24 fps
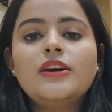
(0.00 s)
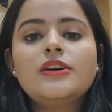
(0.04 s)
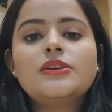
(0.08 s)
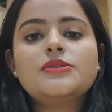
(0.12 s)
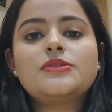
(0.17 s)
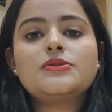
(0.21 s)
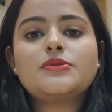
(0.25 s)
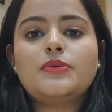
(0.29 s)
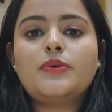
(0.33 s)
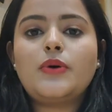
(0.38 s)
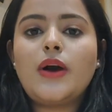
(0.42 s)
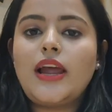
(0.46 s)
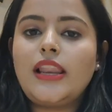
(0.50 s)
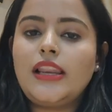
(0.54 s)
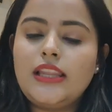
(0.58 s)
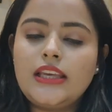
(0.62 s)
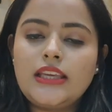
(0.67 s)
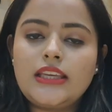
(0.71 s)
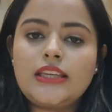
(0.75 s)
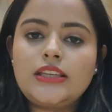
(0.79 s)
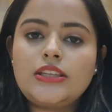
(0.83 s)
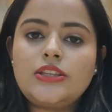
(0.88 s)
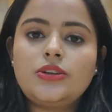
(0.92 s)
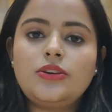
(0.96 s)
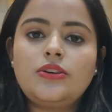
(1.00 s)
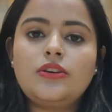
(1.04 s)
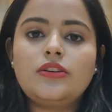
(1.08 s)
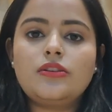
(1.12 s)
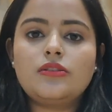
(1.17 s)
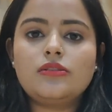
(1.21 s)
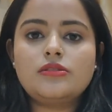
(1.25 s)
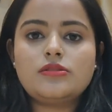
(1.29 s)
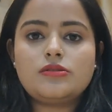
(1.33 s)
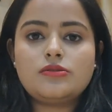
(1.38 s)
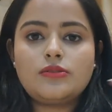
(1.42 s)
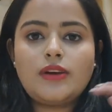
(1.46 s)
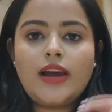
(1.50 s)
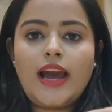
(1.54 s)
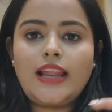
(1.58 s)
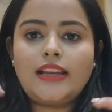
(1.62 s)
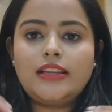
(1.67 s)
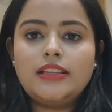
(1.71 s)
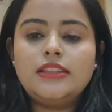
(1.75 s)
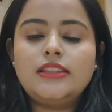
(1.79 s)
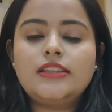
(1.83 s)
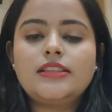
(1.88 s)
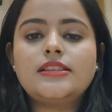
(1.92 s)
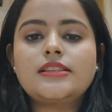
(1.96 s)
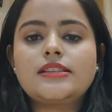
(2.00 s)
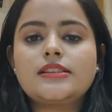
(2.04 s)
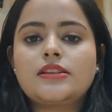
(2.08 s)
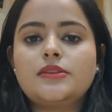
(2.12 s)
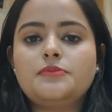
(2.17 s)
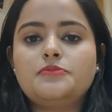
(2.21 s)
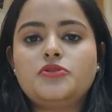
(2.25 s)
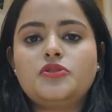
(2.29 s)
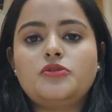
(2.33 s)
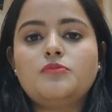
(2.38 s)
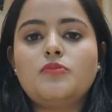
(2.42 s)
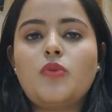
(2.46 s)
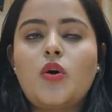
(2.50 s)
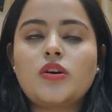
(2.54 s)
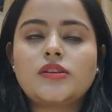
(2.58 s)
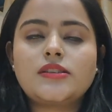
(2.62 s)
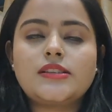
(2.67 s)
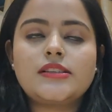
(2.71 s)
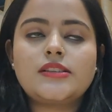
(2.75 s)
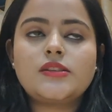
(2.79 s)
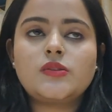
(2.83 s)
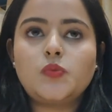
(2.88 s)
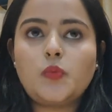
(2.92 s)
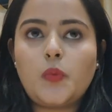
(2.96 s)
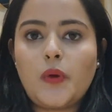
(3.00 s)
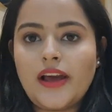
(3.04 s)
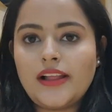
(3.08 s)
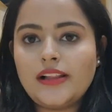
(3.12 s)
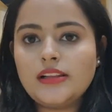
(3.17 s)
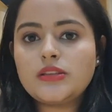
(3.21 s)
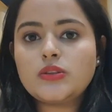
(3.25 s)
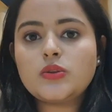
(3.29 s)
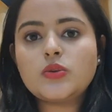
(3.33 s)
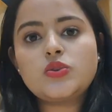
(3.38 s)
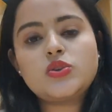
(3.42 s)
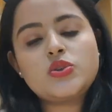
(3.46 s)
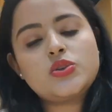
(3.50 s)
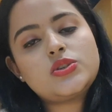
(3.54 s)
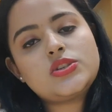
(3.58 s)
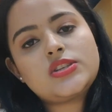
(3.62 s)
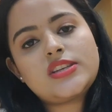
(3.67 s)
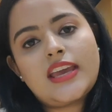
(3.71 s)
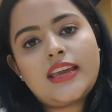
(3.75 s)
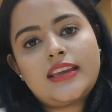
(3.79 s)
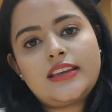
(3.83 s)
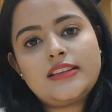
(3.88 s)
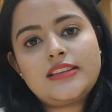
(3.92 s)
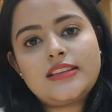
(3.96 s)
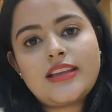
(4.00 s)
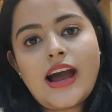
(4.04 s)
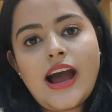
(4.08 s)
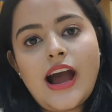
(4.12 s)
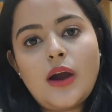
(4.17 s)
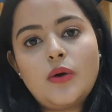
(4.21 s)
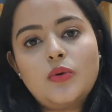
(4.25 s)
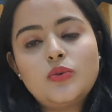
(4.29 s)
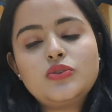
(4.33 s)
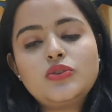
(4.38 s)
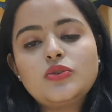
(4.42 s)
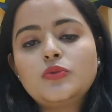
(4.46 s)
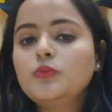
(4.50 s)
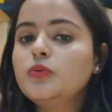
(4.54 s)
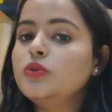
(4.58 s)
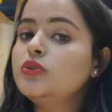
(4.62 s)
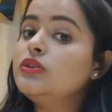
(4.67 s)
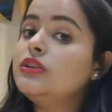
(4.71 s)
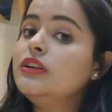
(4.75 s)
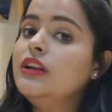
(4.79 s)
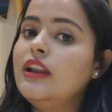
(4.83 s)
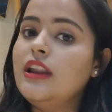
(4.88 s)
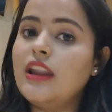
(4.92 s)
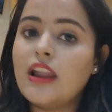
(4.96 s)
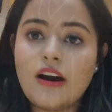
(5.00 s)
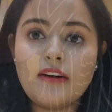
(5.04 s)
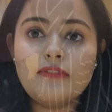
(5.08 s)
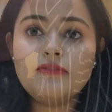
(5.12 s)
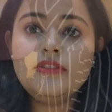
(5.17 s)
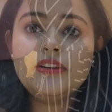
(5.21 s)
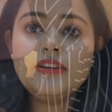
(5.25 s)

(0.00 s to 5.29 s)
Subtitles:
So I'll link it here also and in the description box as well, so just check it out, you would love